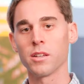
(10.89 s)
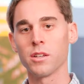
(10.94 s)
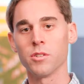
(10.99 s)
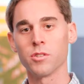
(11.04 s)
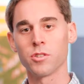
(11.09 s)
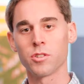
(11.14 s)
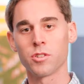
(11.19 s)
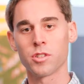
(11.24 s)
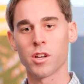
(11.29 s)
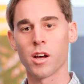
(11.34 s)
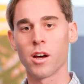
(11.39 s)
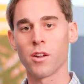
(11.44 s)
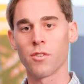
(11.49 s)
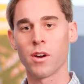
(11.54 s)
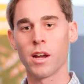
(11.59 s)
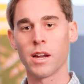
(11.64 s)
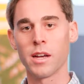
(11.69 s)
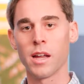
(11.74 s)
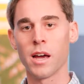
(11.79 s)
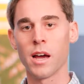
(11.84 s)
users on
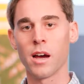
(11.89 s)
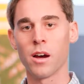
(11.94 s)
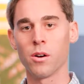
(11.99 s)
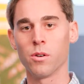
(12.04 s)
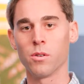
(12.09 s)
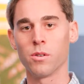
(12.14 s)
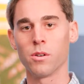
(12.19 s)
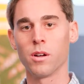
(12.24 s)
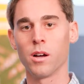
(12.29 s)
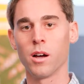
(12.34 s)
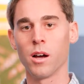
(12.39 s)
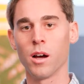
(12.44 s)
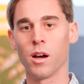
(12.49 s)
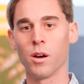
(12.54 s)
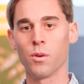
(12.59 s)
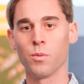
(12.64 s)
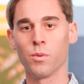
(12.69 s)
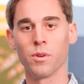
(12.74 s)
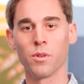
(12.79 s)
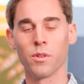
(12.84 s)
right
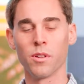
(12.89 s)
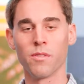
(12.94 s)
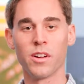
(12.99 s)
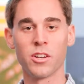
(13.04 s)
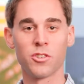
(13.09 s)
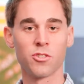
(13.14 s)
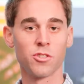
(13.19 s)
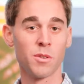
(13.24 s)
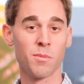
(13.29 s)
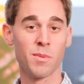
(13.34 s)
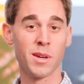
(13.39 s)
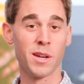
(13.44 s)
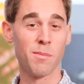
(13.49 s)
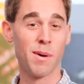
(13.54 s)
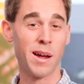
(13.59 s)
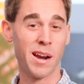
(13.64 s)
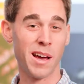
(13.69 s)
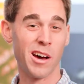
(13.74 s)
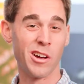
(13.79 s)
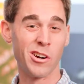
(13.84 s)
now. We'll eventually be at
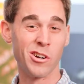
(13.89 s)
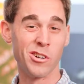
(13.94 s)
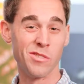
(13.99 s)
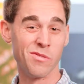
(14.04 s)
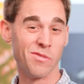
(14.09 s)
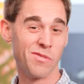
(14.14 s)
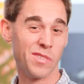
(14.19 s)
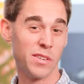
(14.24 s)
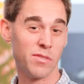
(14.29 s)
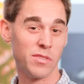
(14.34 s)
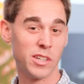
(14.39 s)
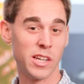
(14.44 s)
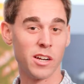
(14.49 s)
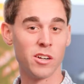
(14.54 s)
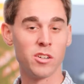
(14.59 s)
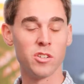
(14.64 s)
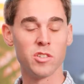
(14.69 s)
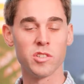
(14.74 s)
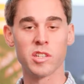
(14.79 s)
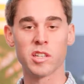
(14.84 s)
about 150,
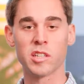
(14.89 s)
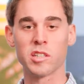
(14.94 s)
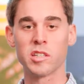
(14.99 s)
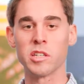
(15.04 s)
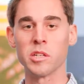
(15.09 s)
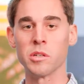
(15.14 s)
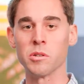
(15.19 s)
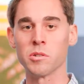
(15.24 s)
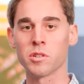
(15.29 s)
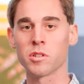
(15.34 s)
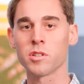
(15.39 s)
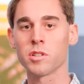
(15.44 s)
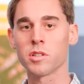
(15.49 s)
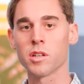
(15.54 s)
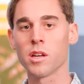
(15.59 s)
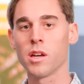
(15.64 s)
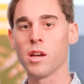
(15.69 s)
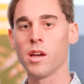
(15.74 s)
160 users.